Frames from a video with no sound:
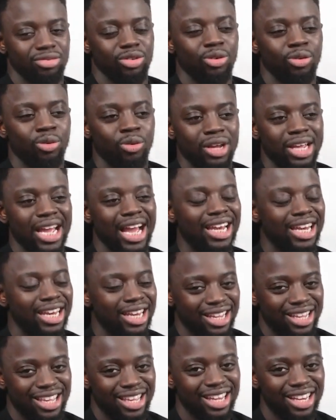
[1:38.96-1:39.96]

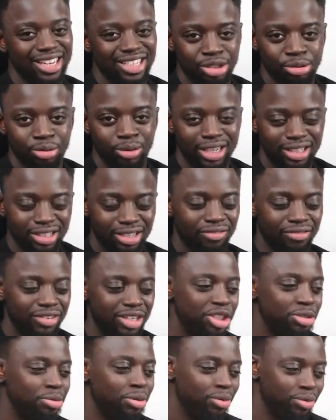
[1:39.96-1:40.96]
organic-ish way to
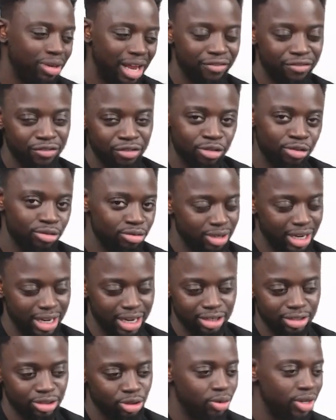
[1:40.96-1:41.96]
reach me, like through
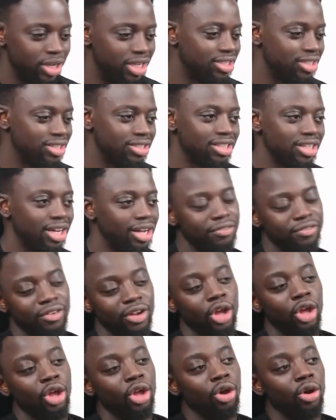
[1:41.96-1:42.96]
like tweets and stuff,
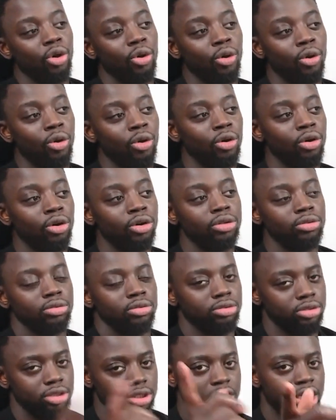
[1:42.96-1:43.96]
or
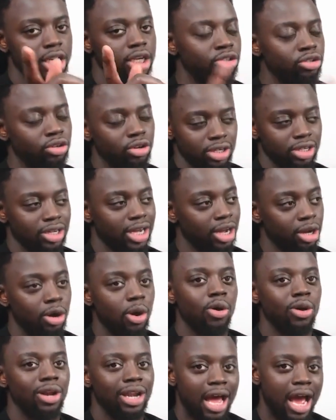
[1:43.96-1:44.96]
TikTok. I
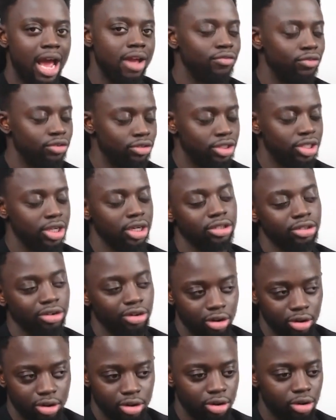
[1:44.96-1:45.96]
go live on
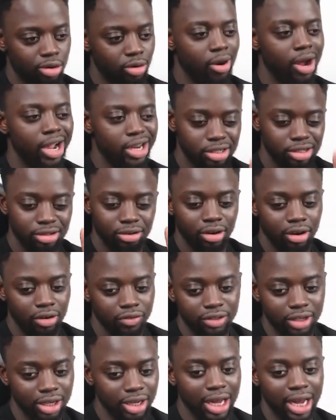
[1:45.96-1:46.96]
TikTok quite
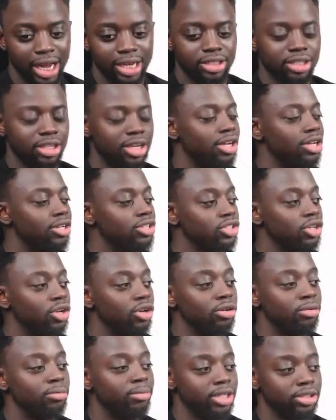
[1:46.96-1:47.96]
often, guys,
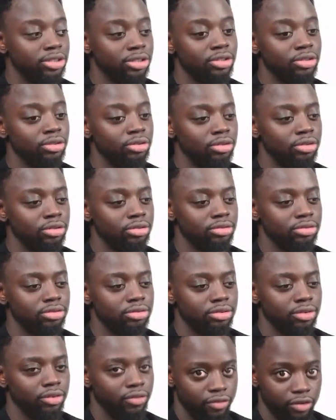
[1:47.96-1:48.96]
so make sure to
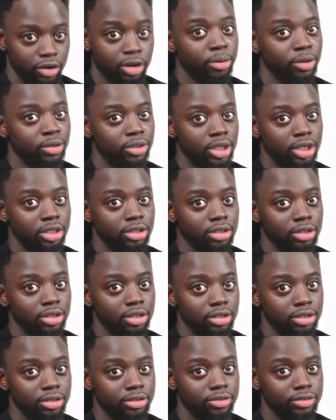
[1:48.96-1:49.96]
follow me on TikTok.
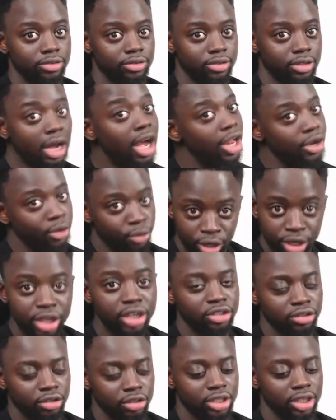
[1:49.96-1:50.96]
I do the
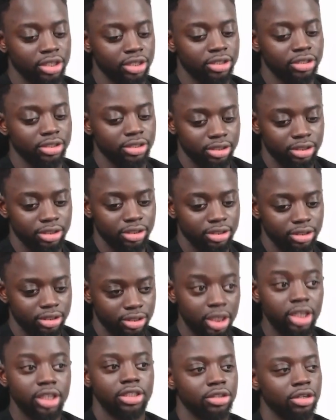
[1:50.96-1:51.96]
TikTok thing,
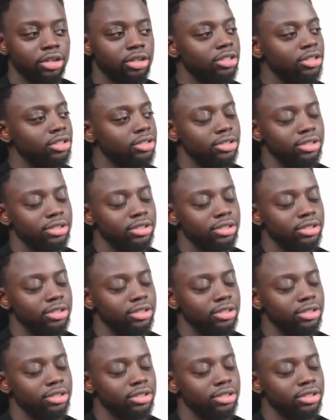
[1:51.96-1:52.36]
the TikTok.